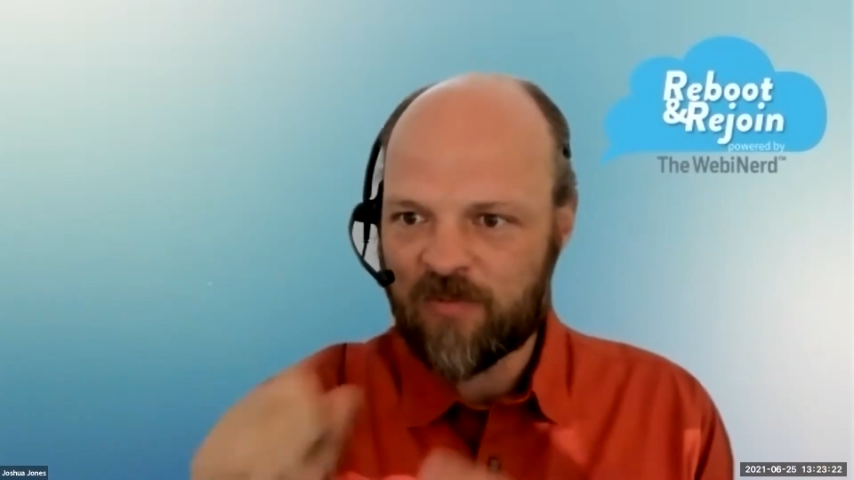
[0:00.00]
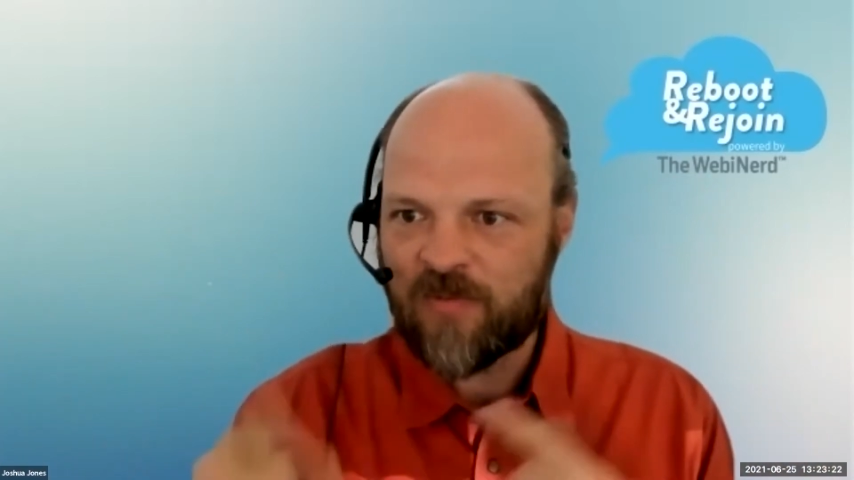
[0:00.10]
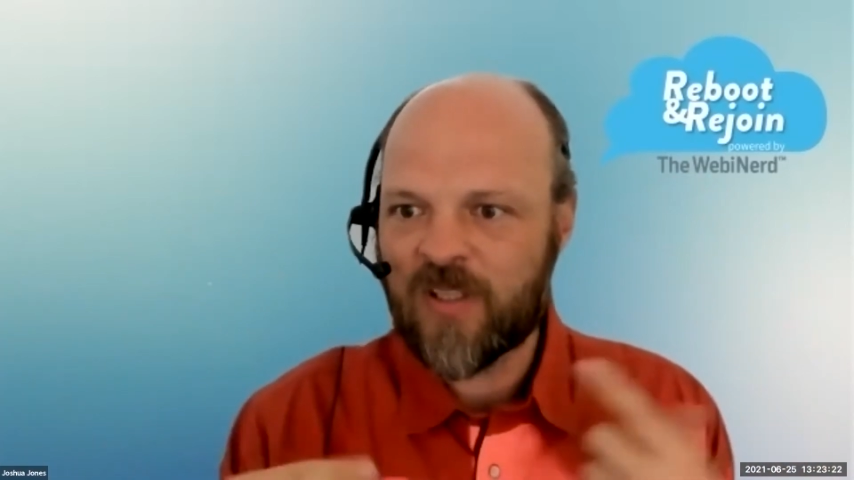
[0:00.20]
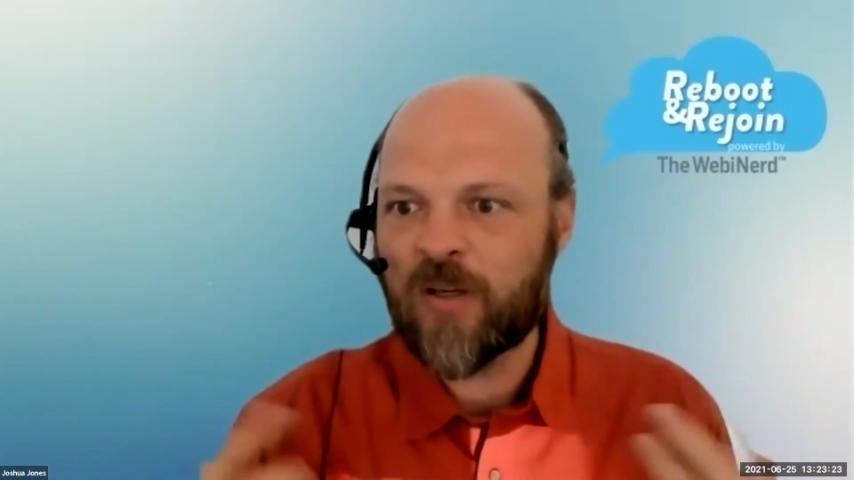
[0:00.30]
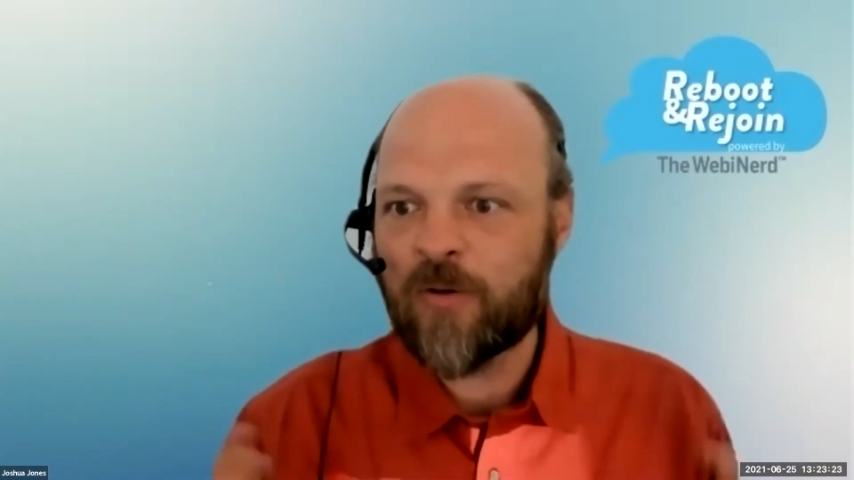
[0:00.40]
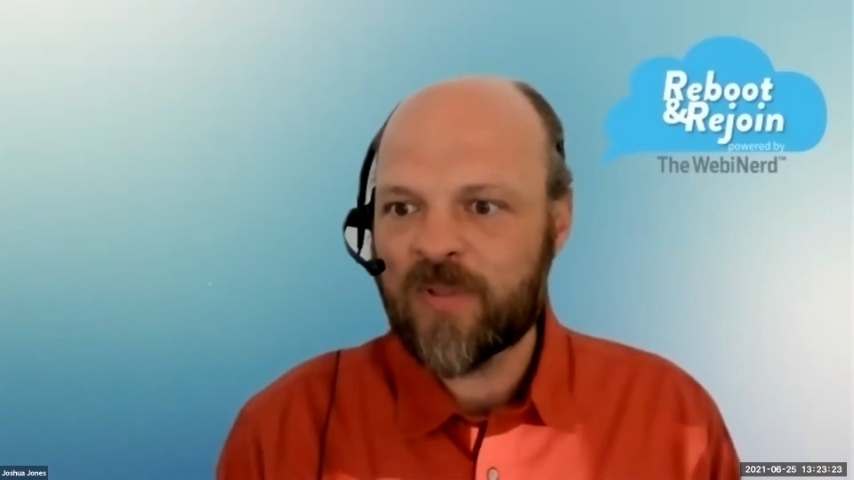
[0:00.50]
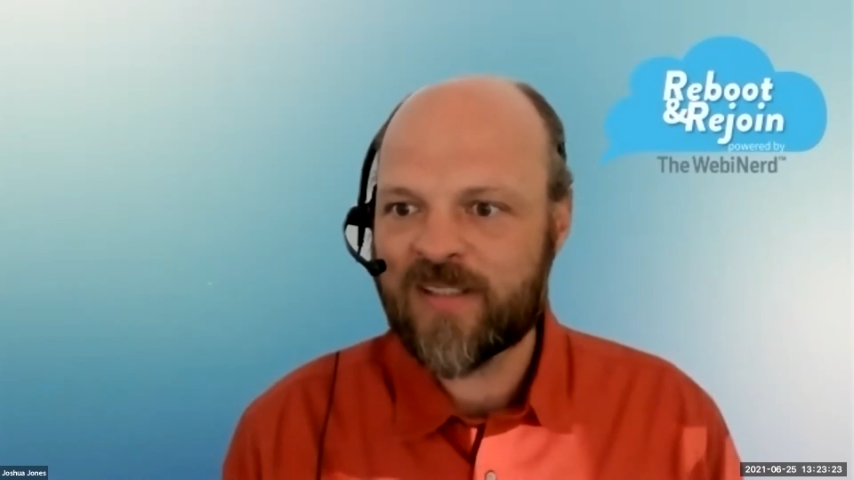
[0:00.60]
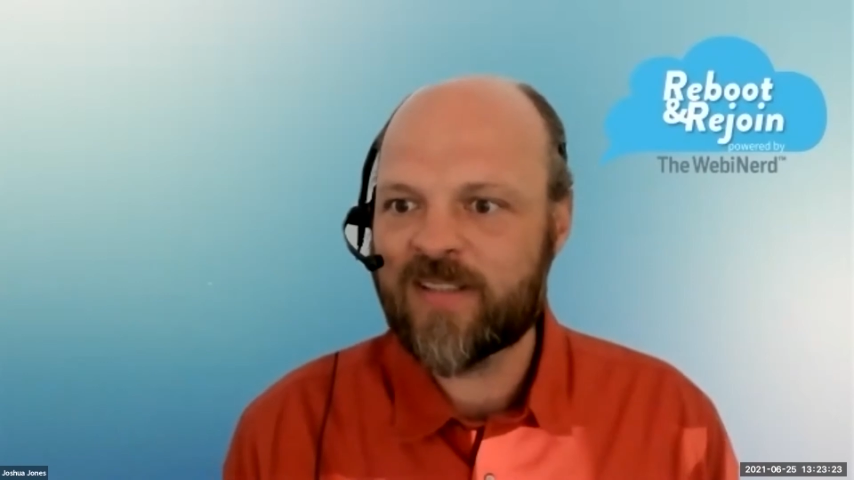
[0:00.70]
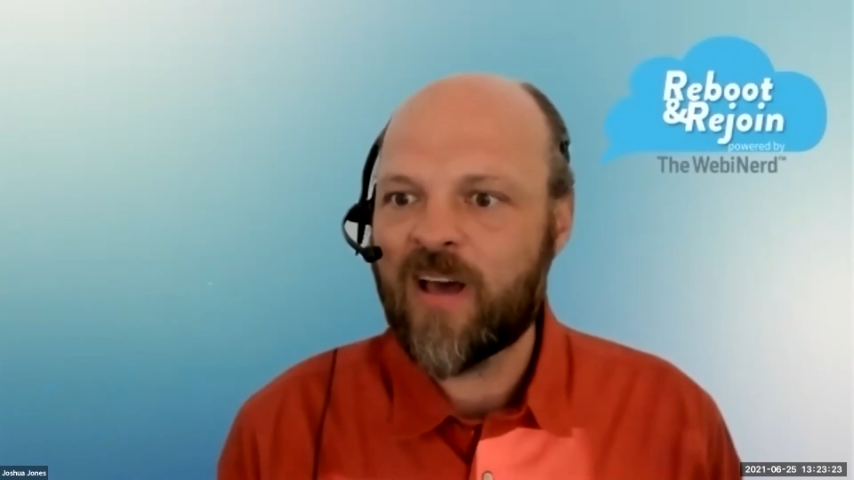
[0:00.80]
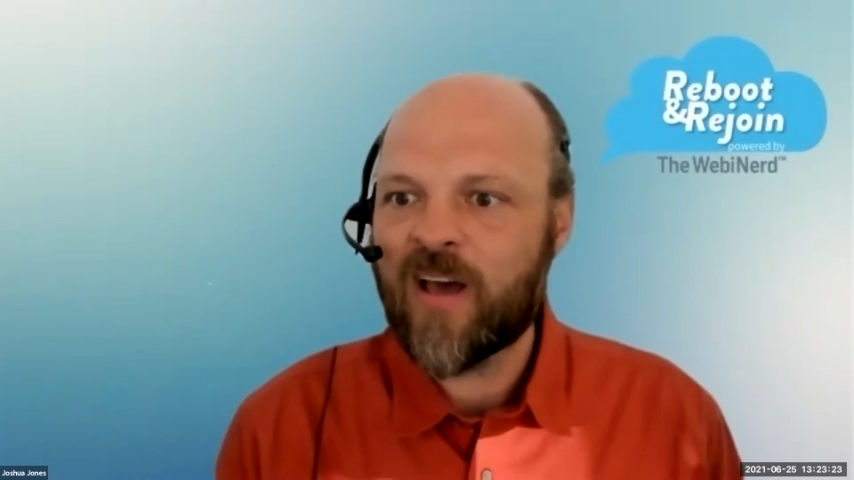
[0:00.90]

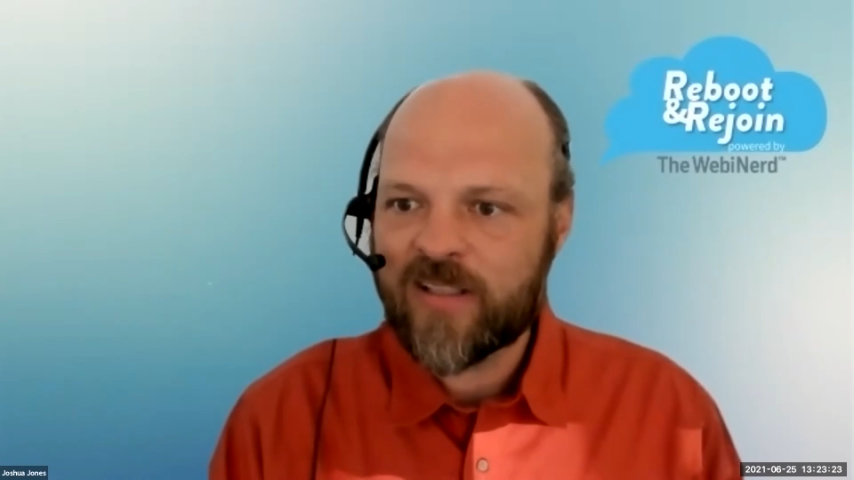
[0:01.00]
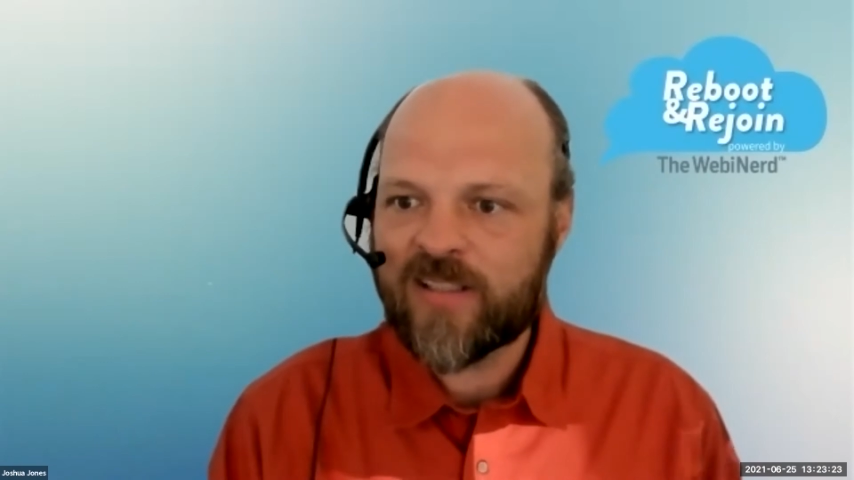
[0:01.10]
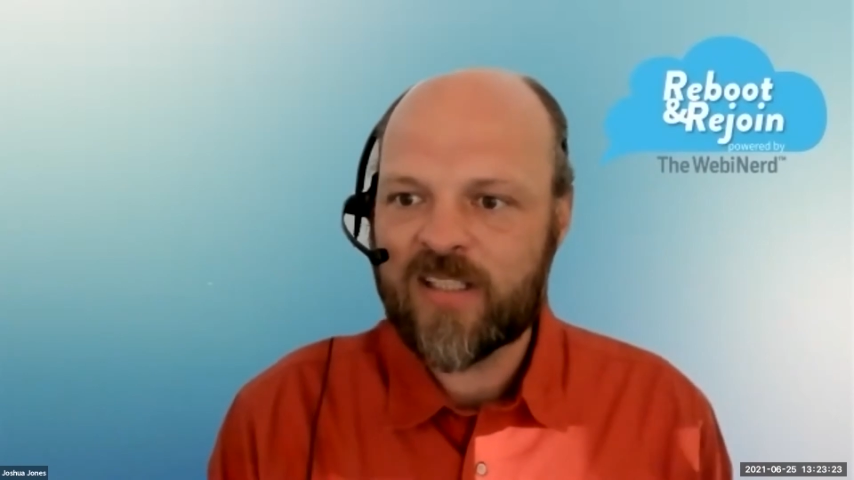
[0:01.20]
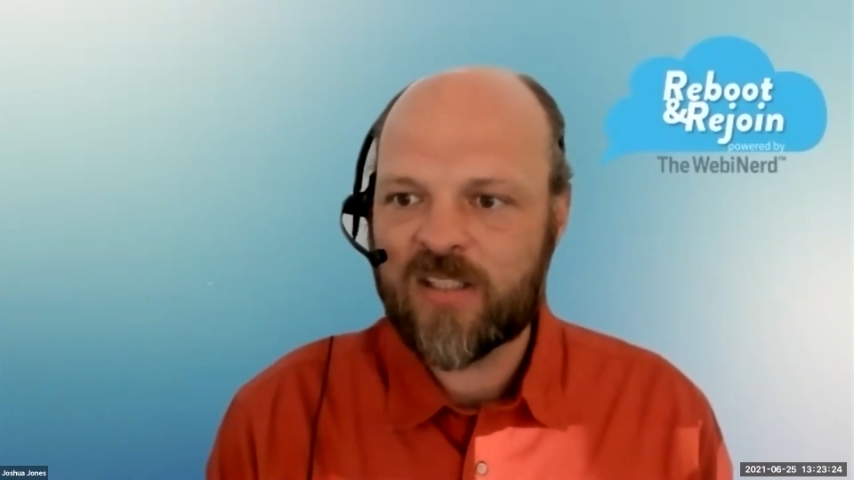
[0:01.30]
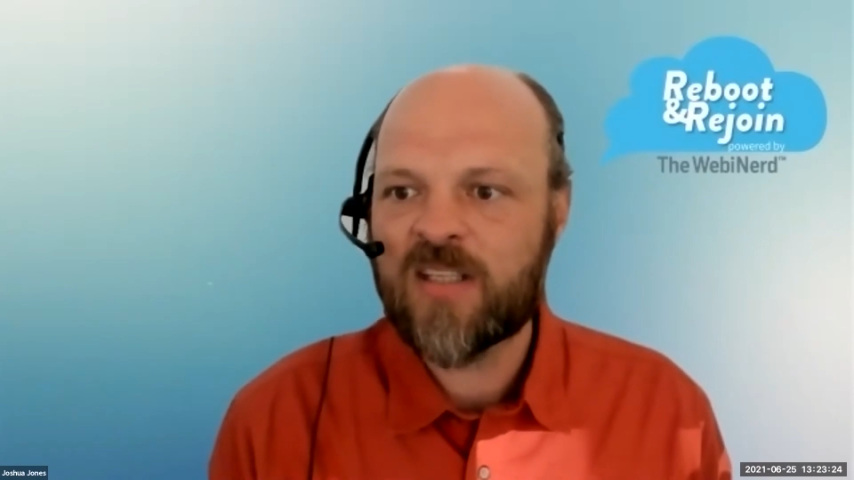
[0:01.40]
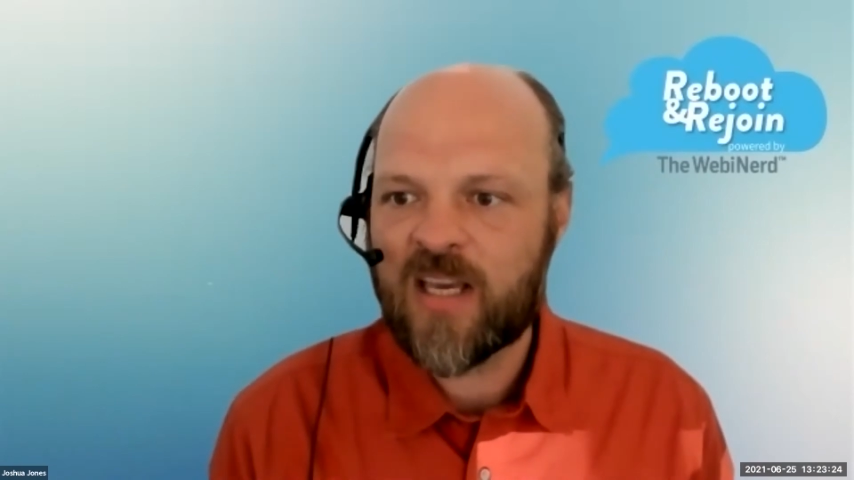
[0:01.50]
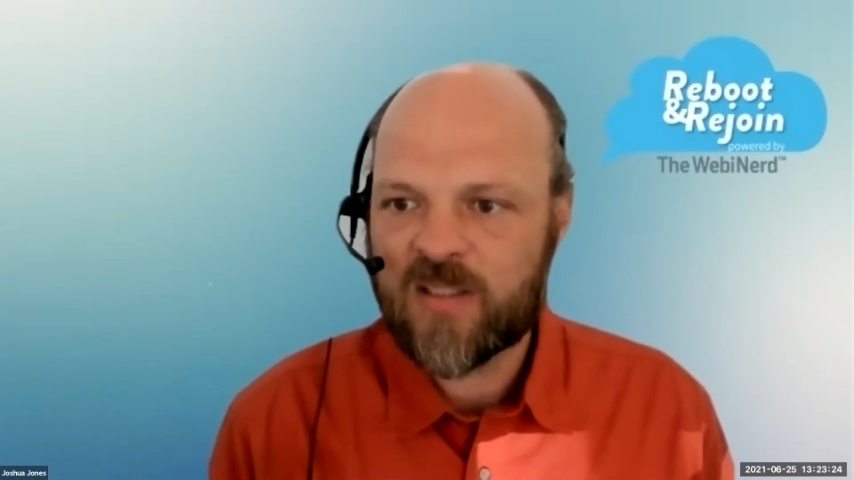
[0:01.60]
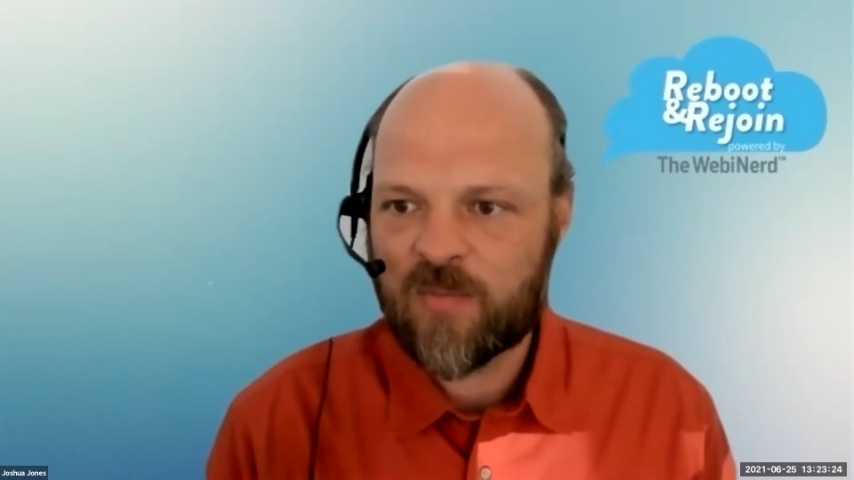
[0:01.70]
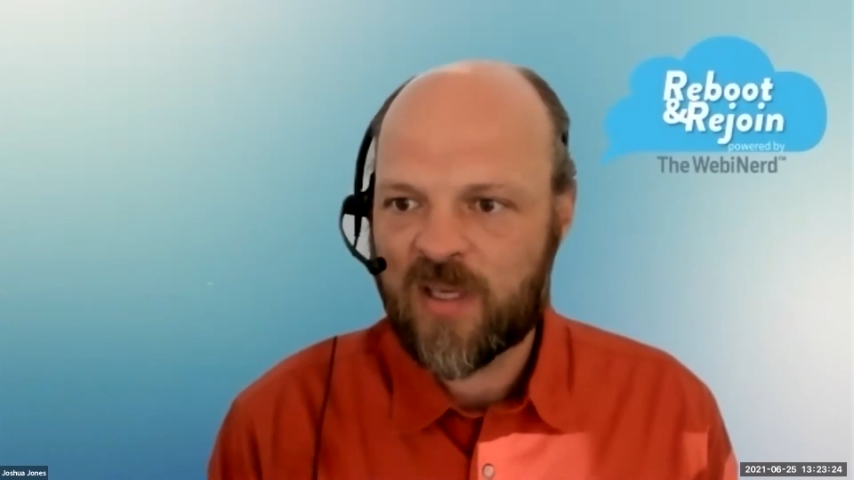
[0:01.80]
it's not digitized